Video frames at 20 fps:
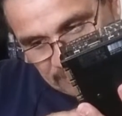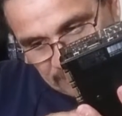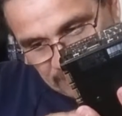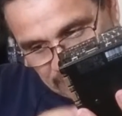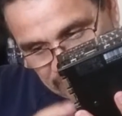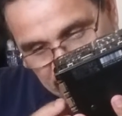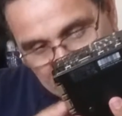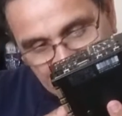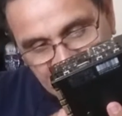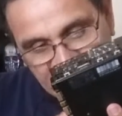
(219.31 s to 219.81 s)

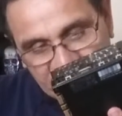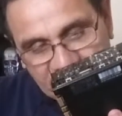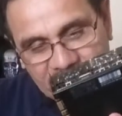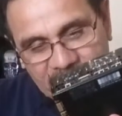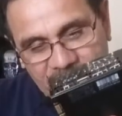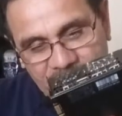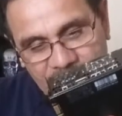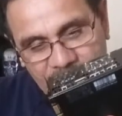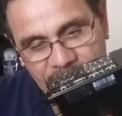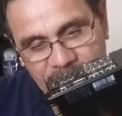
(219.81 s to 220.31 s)
You want me to
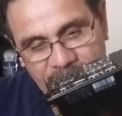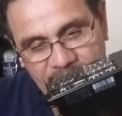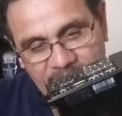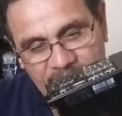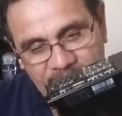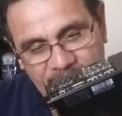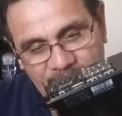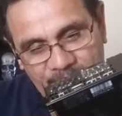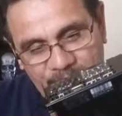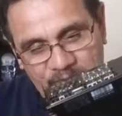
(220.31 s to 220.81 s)
tell them right
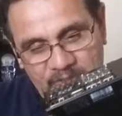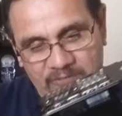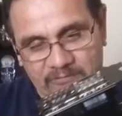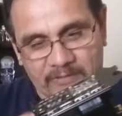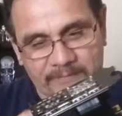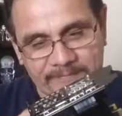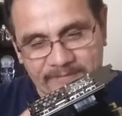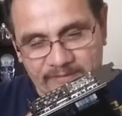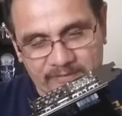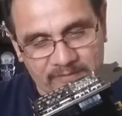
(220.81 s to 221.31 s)
now? You don't
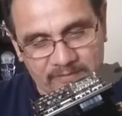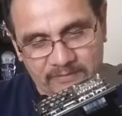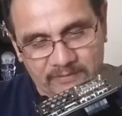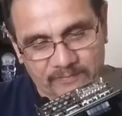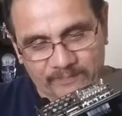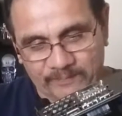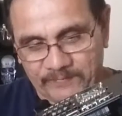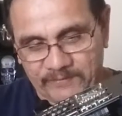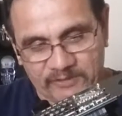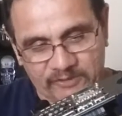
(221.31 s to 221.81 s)
want me
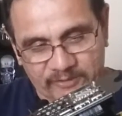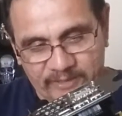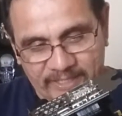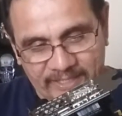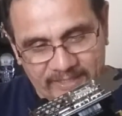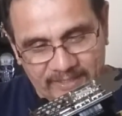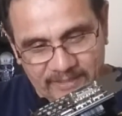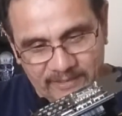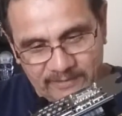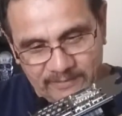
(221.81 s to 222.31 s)
to
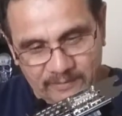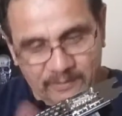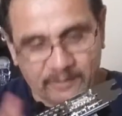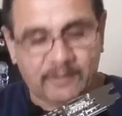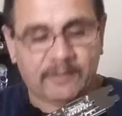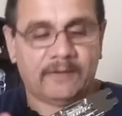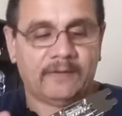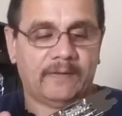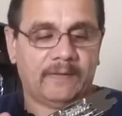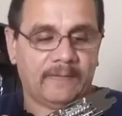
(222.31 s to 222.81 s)
drag it out?
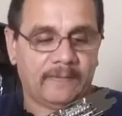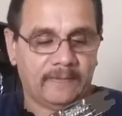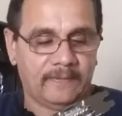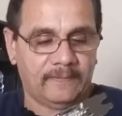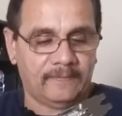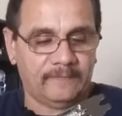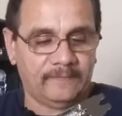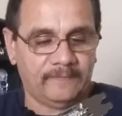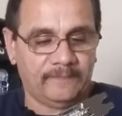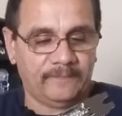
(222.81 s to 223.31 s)
Oh,
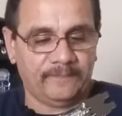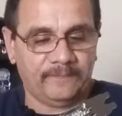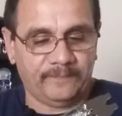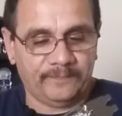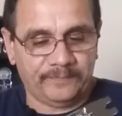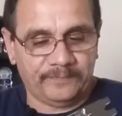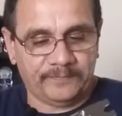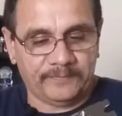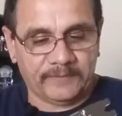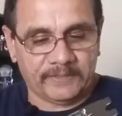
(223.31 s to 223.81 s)

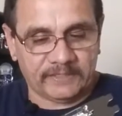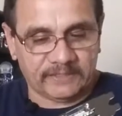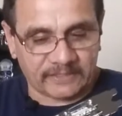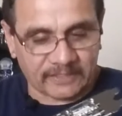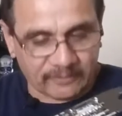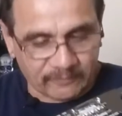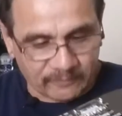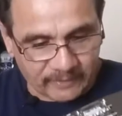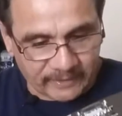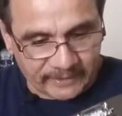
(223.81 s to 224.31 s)
it's
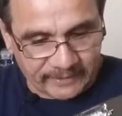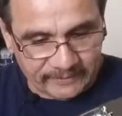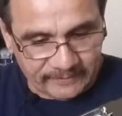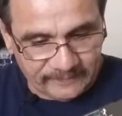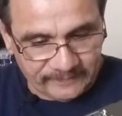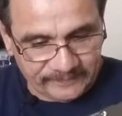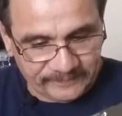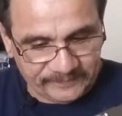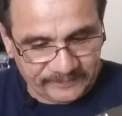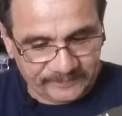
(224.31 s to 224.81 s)
not right.
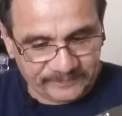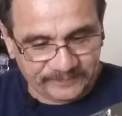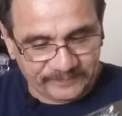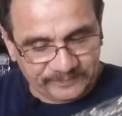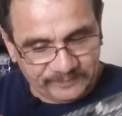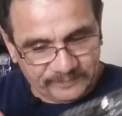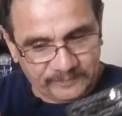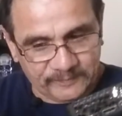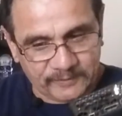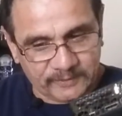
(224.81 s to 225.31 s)

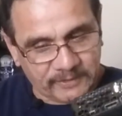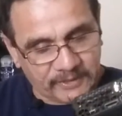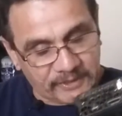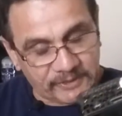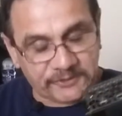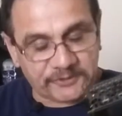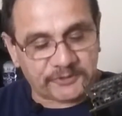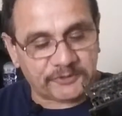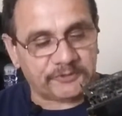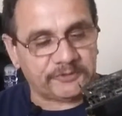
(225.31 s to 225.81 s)

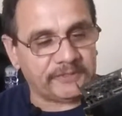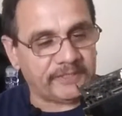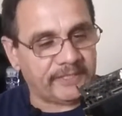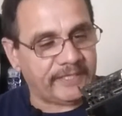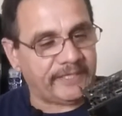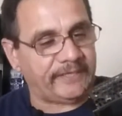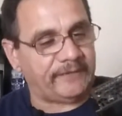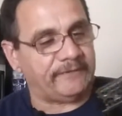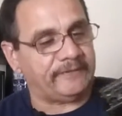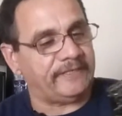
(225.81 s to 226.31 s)
It's true.
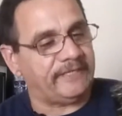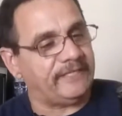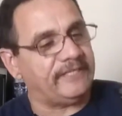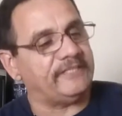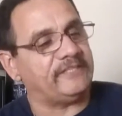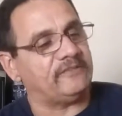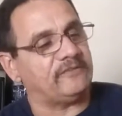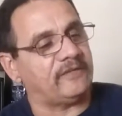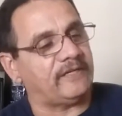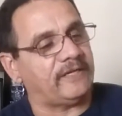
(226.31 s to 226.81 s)
It
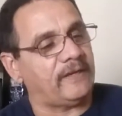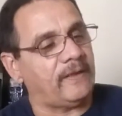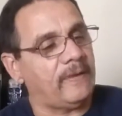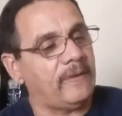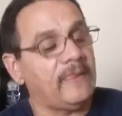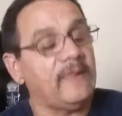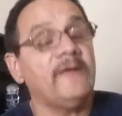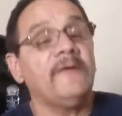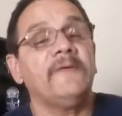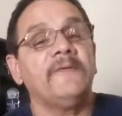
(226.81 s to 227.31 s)
isn't right.
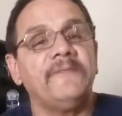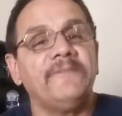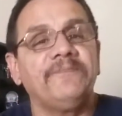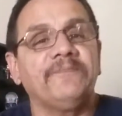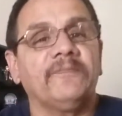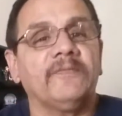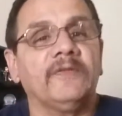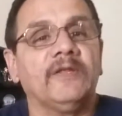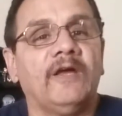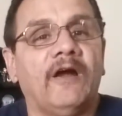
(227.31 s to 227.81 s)

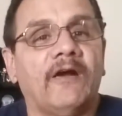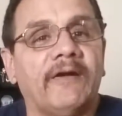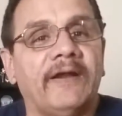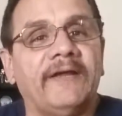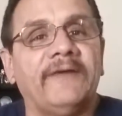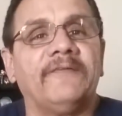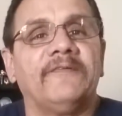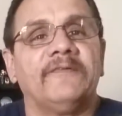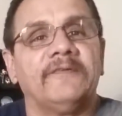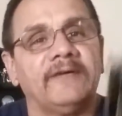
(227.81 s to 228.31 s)
All
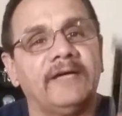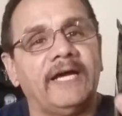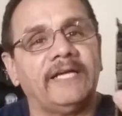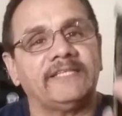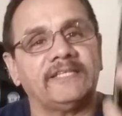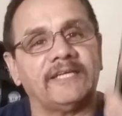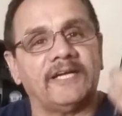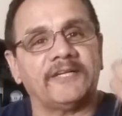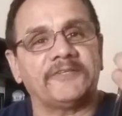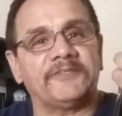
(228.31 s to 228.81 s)
right. I
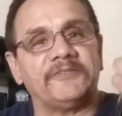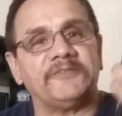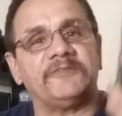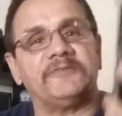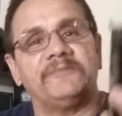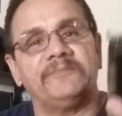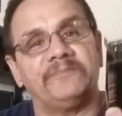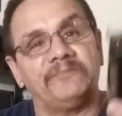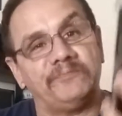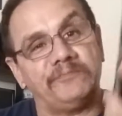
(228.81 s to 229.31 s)
talked
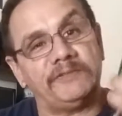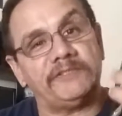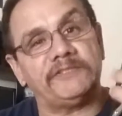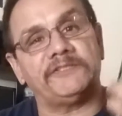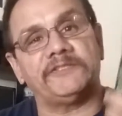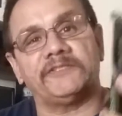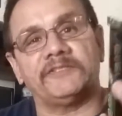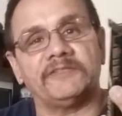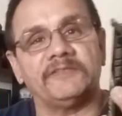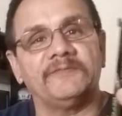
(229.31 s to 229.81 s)
to
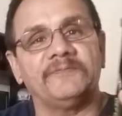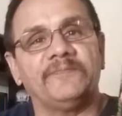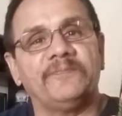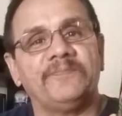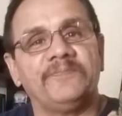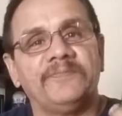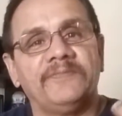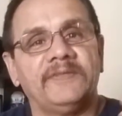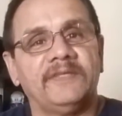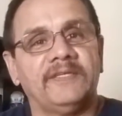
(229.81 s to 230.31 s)
Mr.
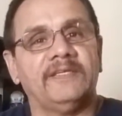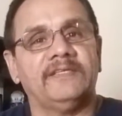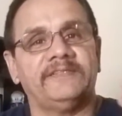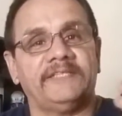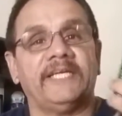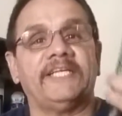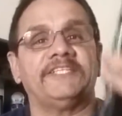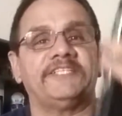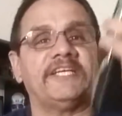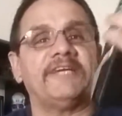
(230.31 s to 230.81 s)

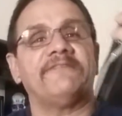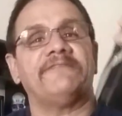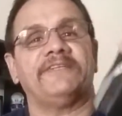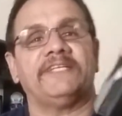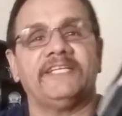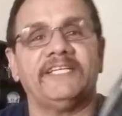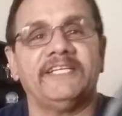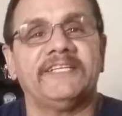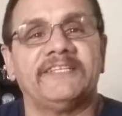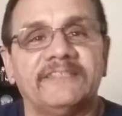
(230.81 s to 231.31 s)

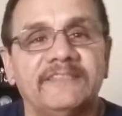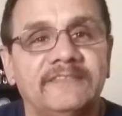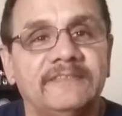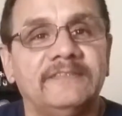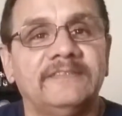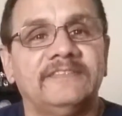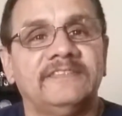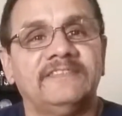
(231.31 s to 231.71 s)
1070 here.